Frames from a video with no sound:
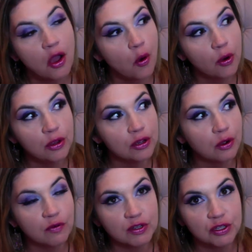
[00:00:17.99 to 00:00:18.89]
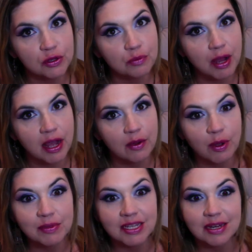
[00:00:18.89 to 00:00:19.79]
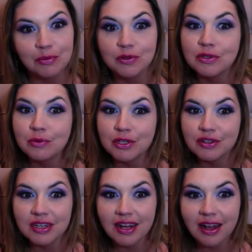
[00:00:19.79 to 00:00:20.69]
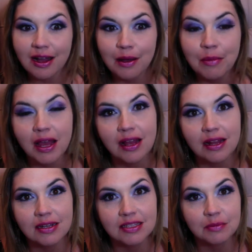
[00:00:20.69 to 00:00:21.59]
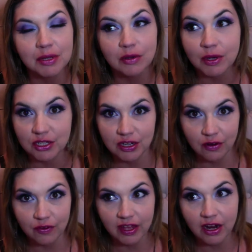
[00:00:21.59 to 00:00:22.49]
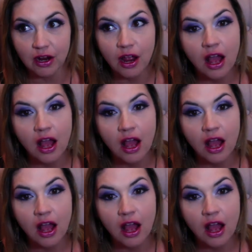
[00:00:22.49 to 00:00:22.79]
Or you can go over to my website at moonstonewitchery.com and submit a question over there.